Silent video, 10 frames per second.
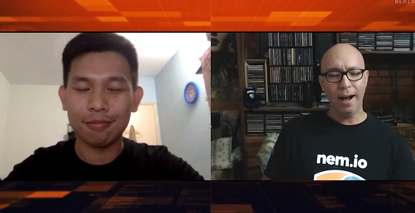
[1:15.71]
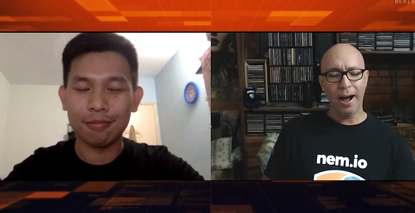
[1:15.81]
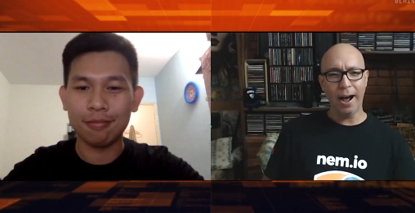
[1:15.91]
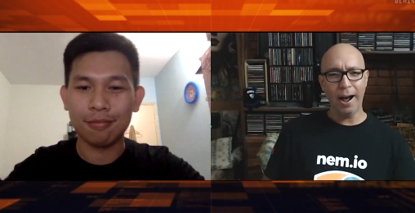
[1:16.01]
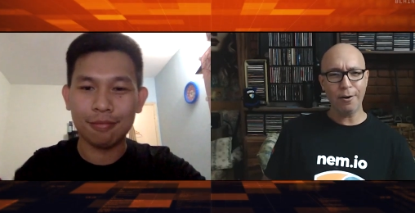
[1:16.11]

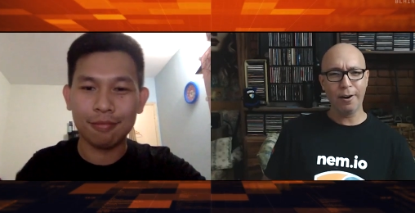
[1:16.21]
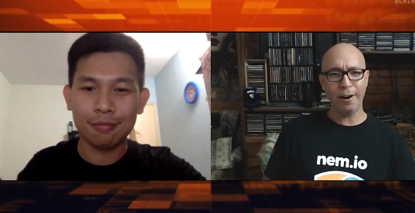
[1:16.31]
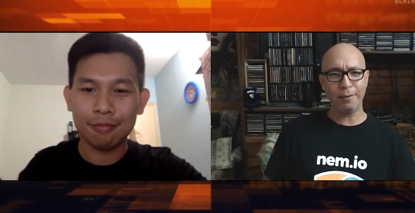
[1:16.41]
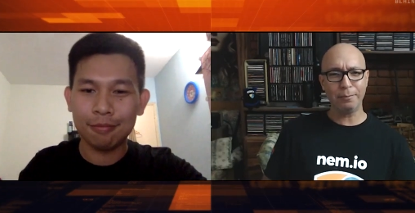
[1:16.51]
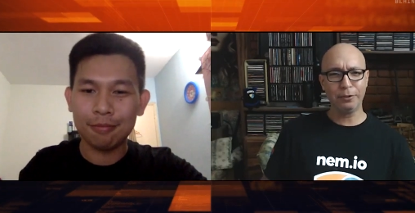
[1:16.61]
Speaker 1: how
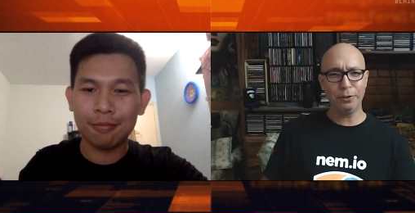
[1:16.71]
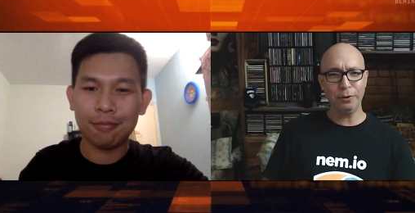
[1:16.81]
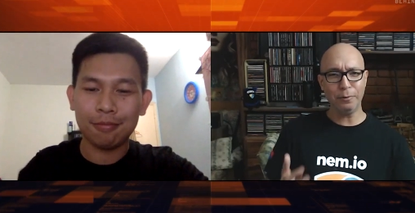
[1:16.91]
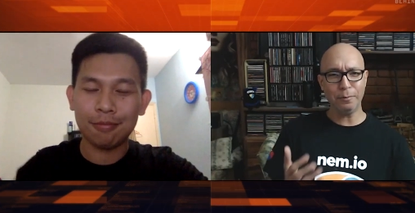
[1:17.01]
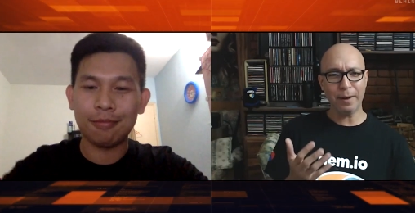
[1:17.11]
comes
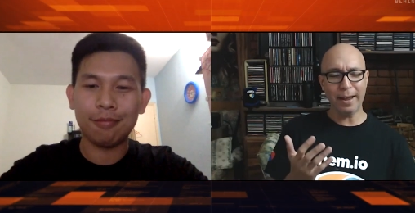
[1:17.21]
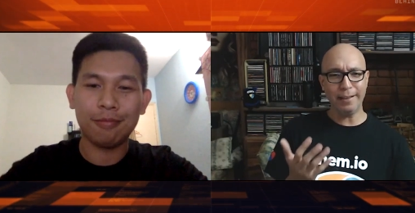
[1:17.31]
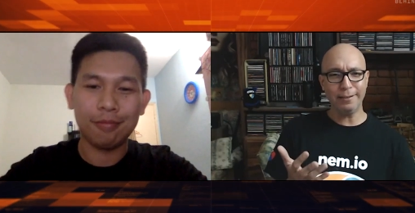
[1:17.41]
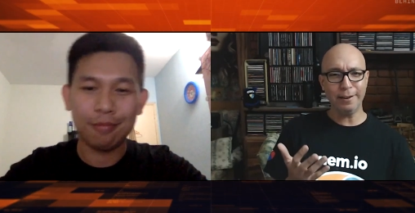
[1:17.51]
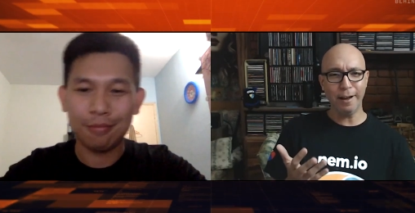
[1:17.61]
you
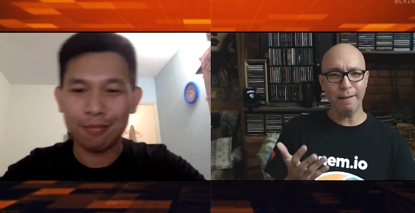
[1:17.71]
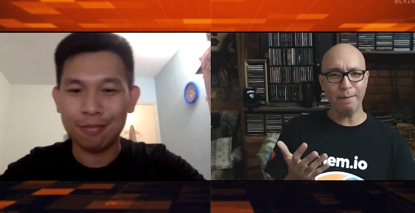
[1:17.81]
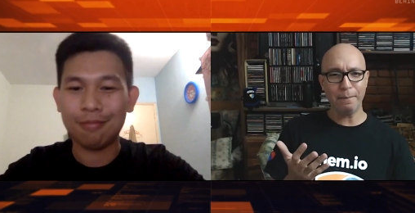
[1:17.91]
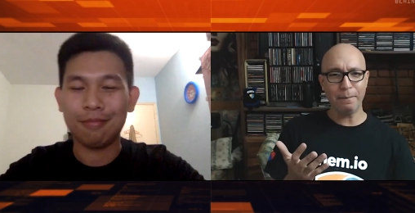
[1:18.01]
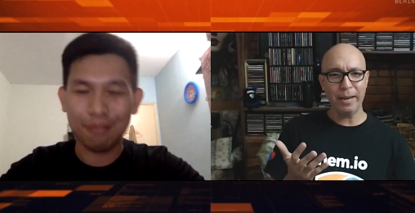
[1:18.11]
ended
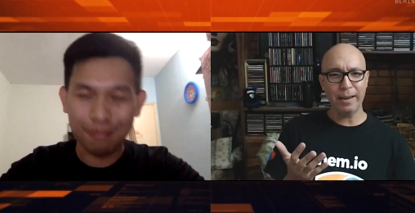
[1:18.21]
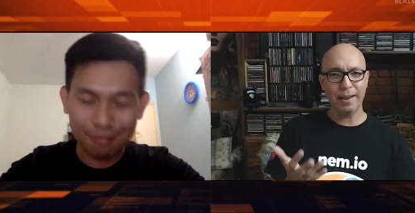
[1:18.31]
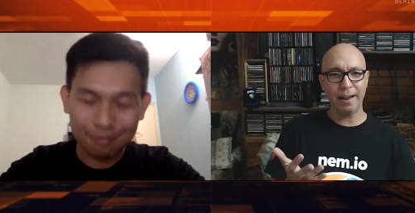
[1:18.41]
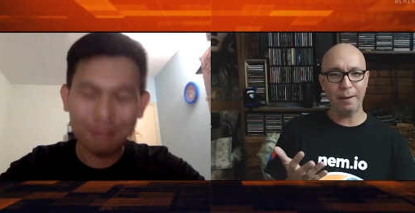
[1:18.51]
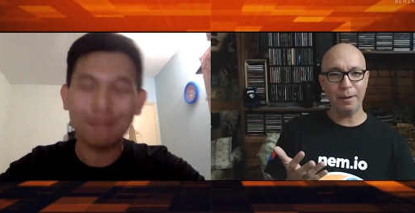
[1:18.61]
up
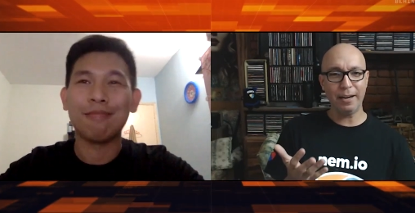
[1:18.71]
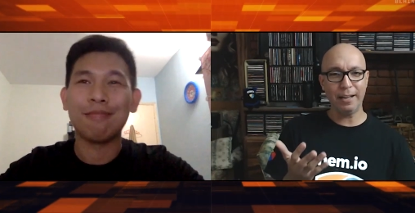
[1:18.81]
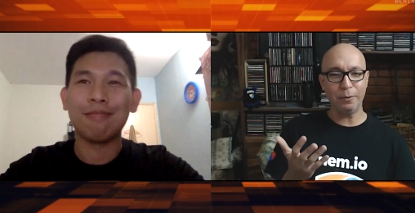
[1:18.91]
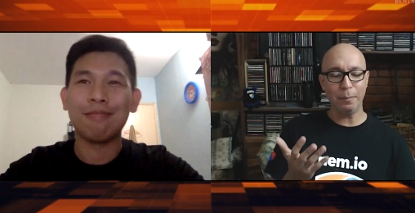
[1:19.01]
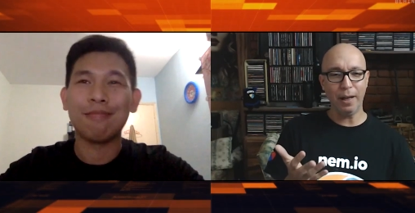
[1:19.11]
becoming
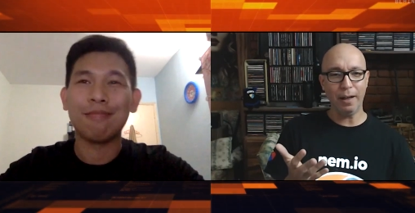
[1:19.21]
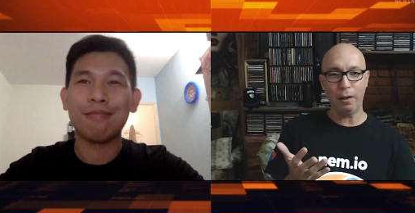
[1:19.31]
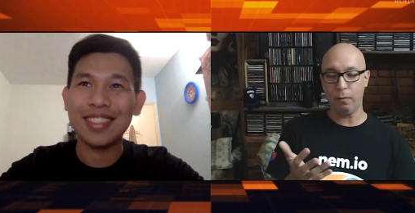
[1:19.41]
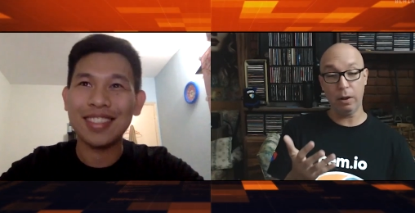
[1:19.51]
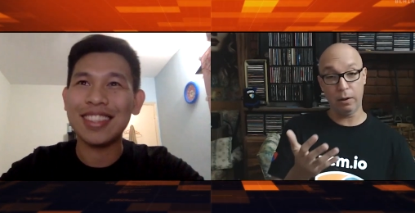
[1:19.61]
a
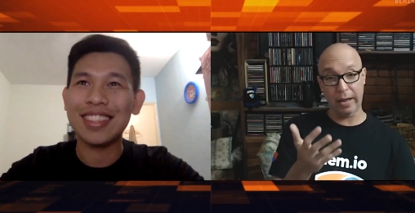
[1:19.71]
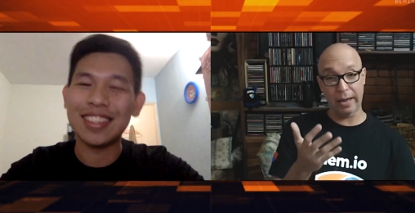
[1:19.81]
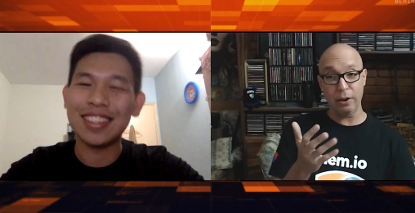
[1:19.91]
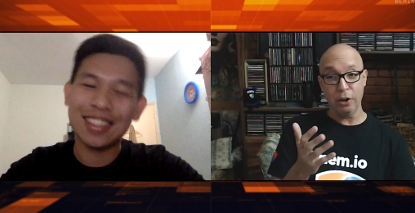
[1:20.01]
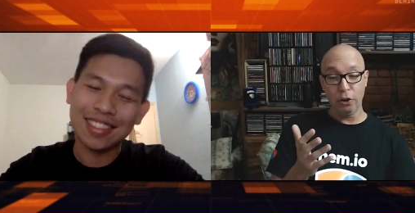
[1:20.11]
developer, well, uh,
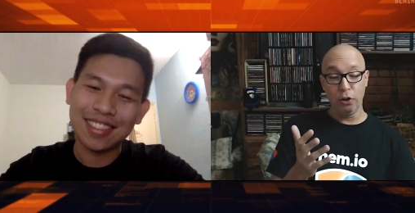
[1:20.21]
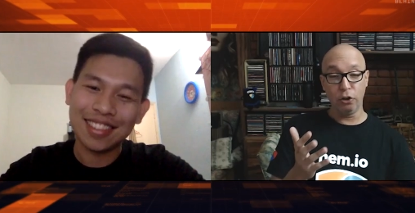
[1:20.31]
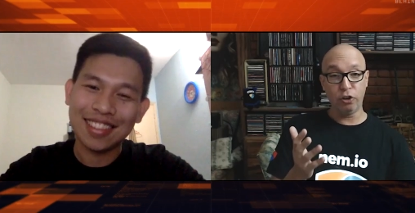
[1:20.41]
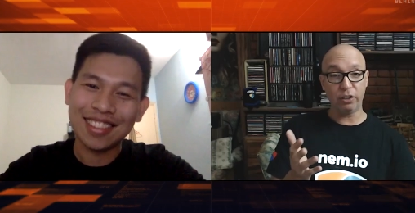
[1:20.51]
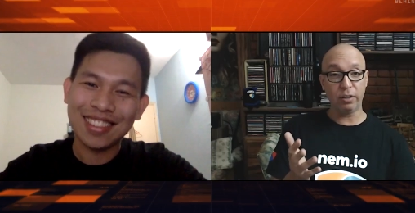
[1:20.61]

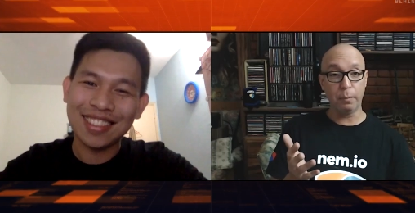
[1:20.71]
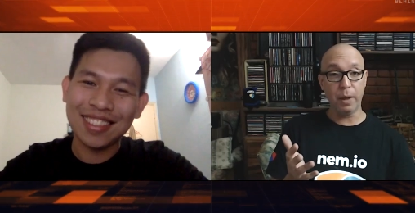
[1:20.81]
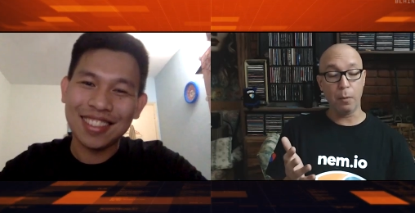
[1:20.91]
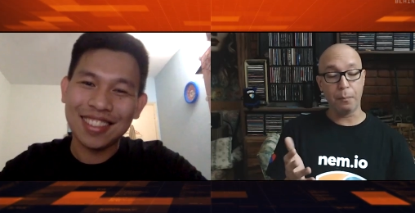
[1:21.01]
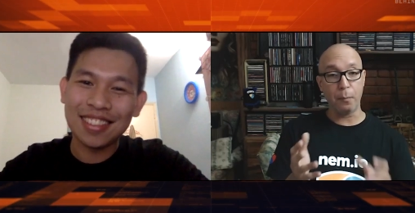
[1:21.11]
not just a
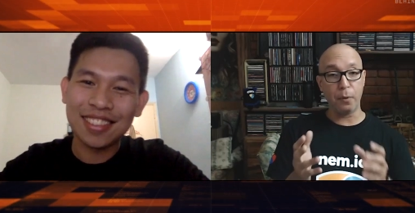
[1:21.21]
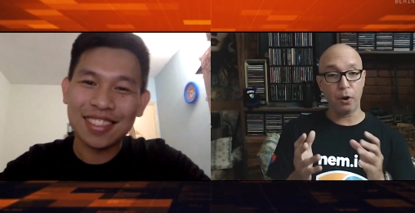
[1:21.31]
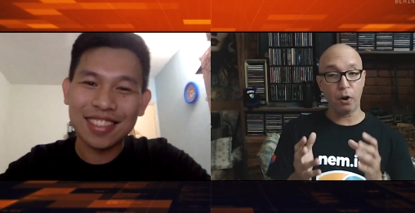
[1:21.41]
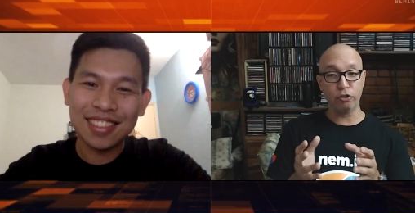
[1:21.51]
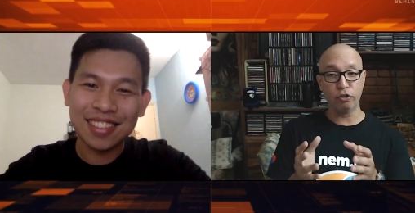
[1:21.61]
developer,
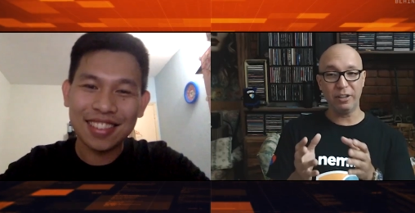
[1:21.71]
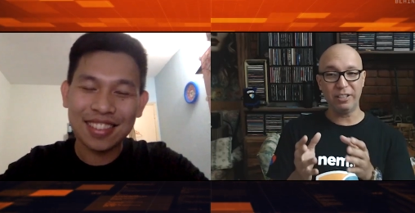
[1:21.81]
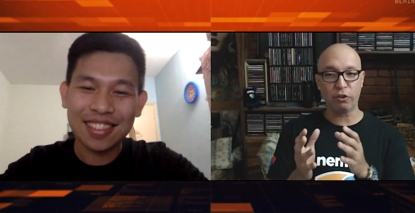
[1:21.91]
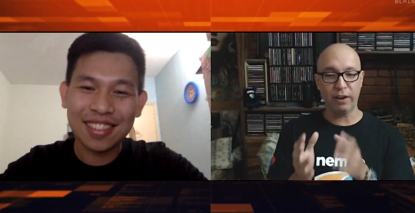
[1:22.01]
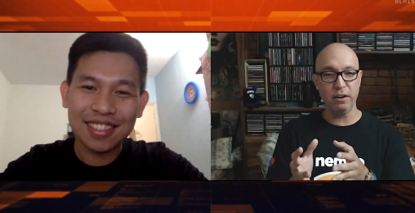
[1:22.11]
but also
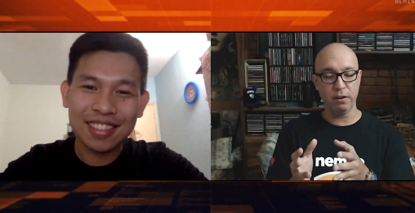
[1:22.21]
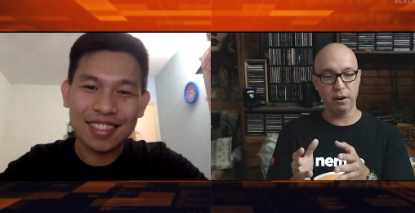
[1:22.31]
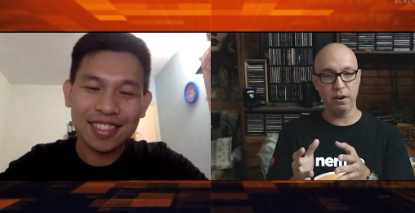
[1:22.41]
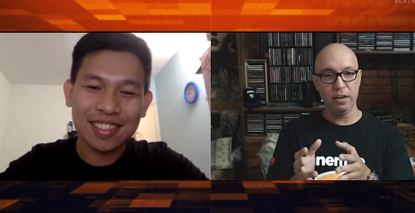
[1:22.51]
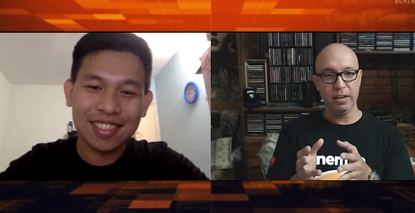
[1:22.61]
a
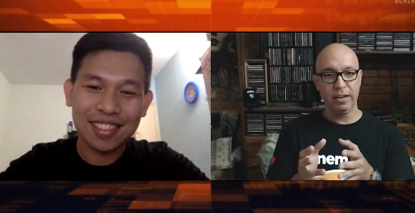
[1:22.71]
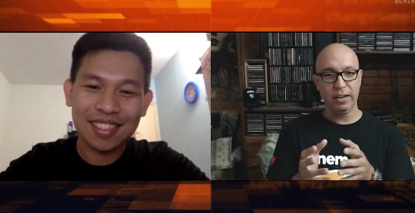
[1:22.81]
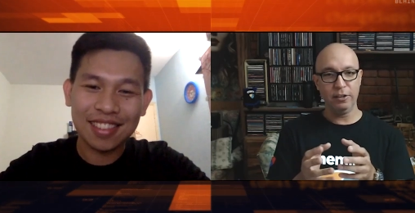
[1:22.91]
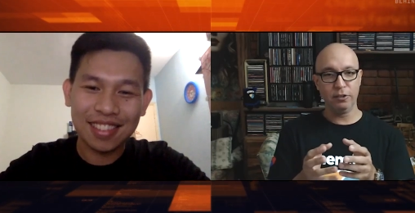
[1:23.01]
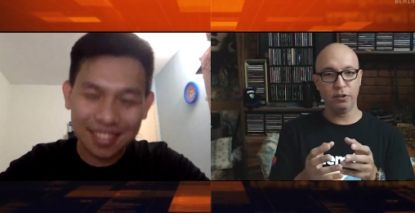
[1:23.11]
trainer
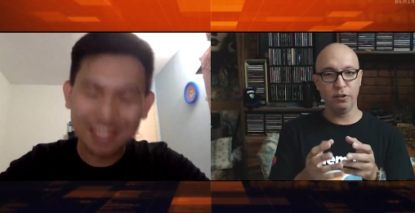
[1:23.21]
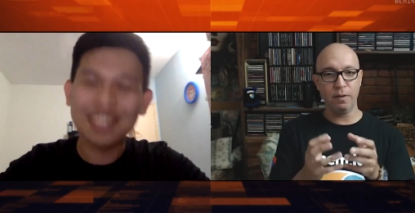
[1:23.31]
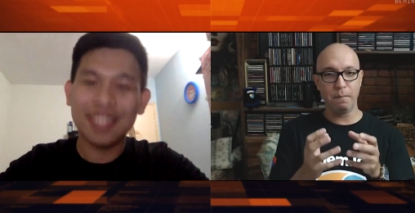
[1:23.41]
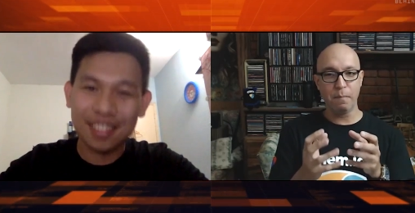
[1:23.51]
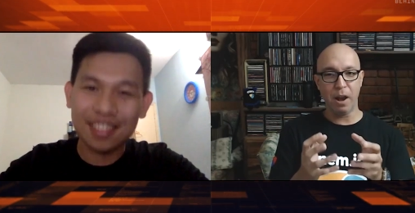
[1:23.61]
into
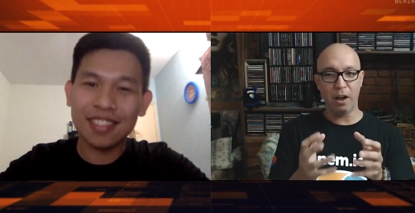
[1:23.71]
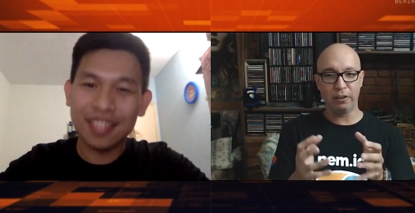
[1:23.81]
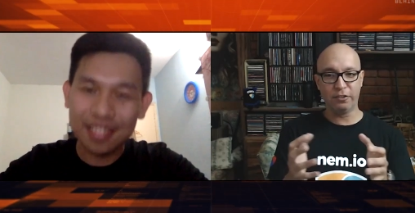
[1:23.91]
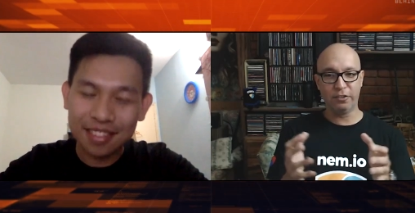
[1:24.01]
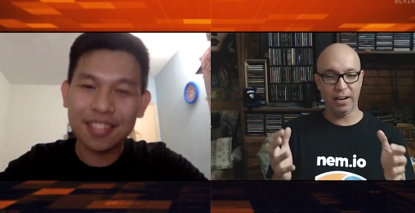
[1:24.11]
the
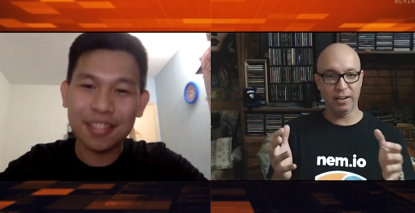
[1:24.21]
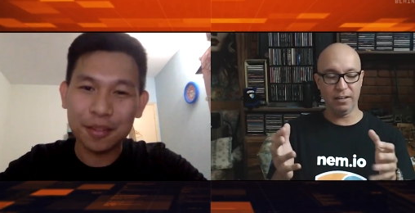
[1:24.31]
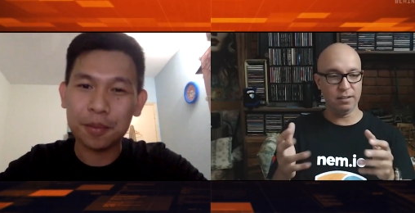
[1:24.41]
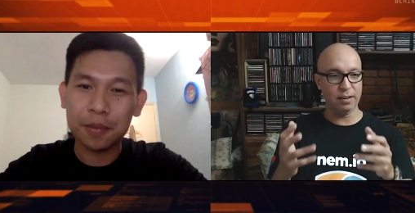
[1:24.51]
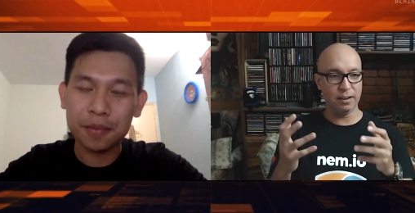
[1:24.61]

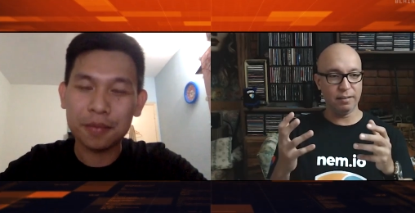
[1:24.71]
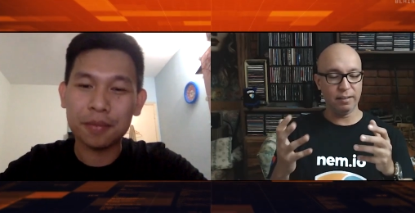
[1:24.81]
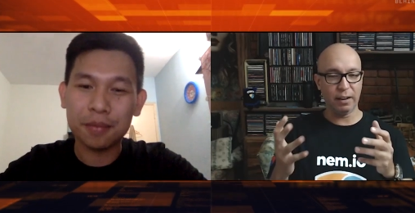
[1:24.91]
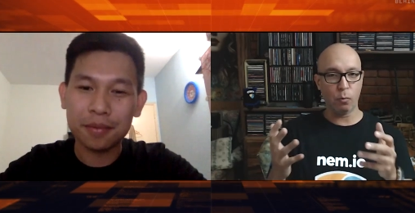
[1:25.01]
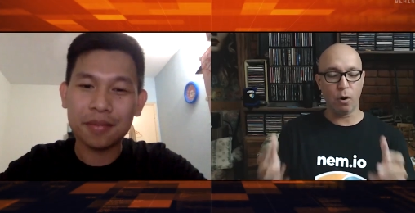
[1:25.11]
blockchain uh,
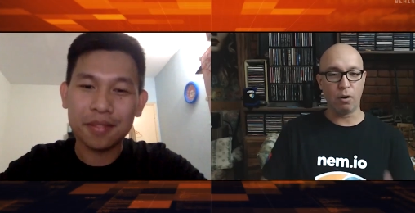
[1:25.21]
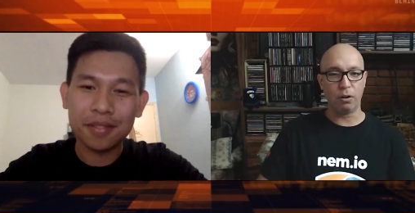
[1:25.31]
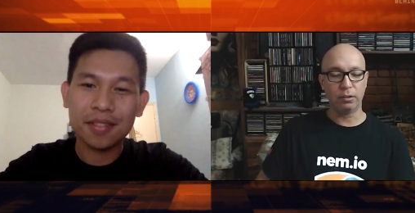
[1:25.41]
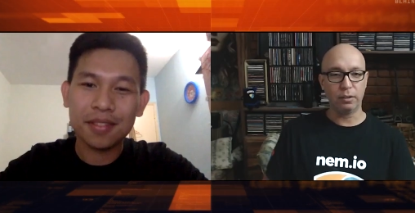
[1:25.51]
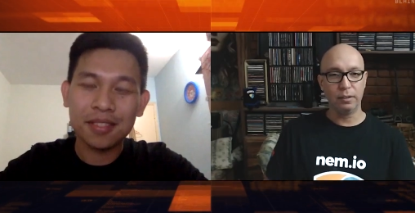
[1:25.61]
world?